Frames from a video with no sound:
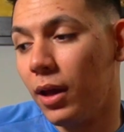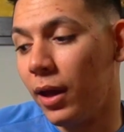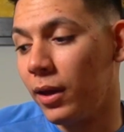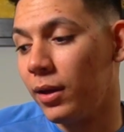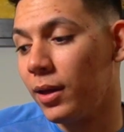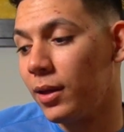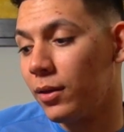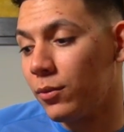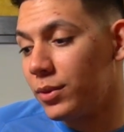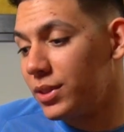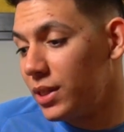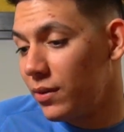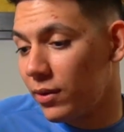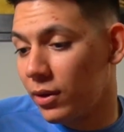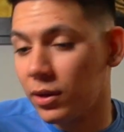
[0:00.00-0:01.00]
I'm gonna
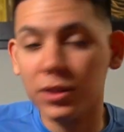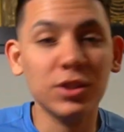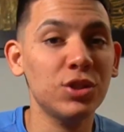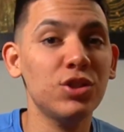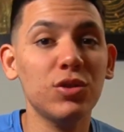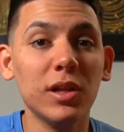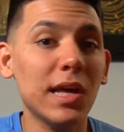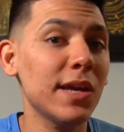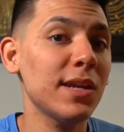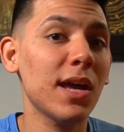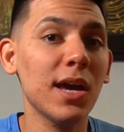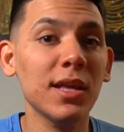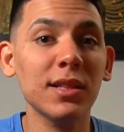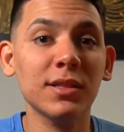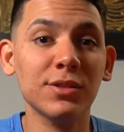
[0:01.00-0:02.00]
receive it on July
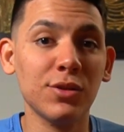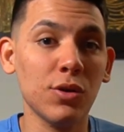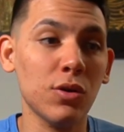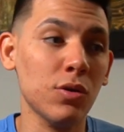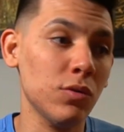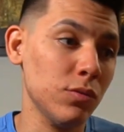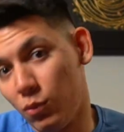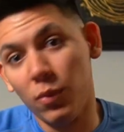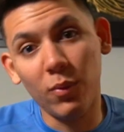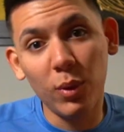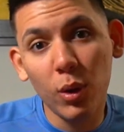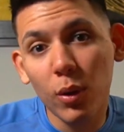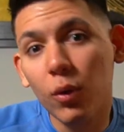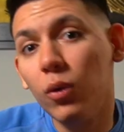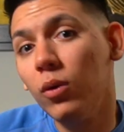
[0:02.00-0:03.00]
9th, so
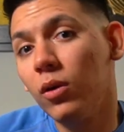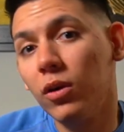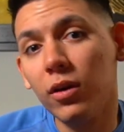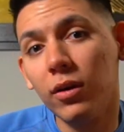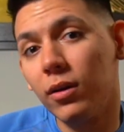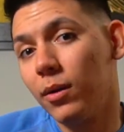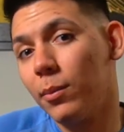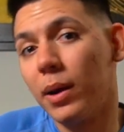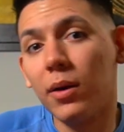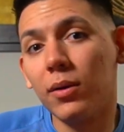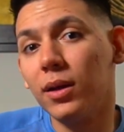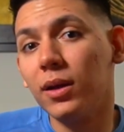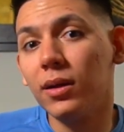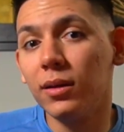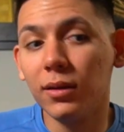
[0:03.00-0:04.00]
review about
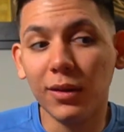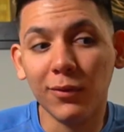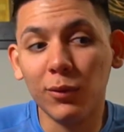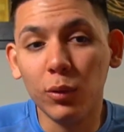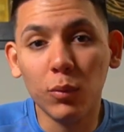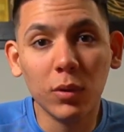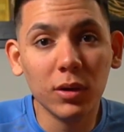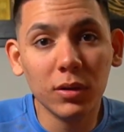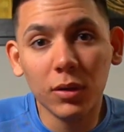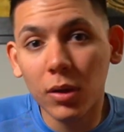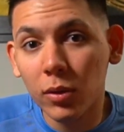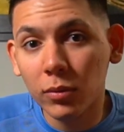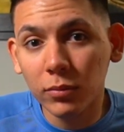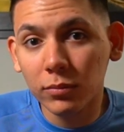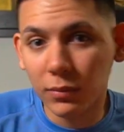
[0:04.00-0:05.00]
it if you want to
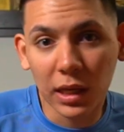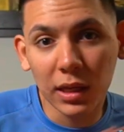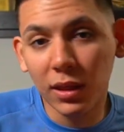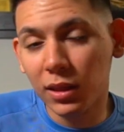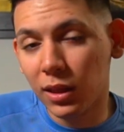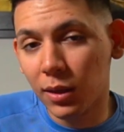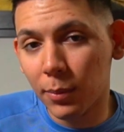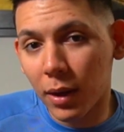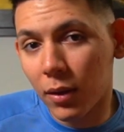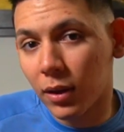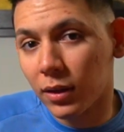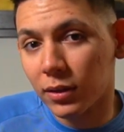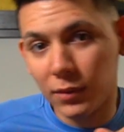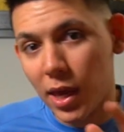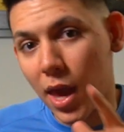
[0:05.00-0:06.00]
know anything about
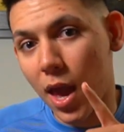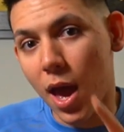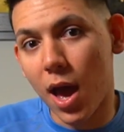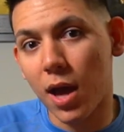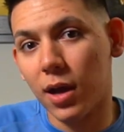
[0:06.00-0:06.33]
it. Yeah,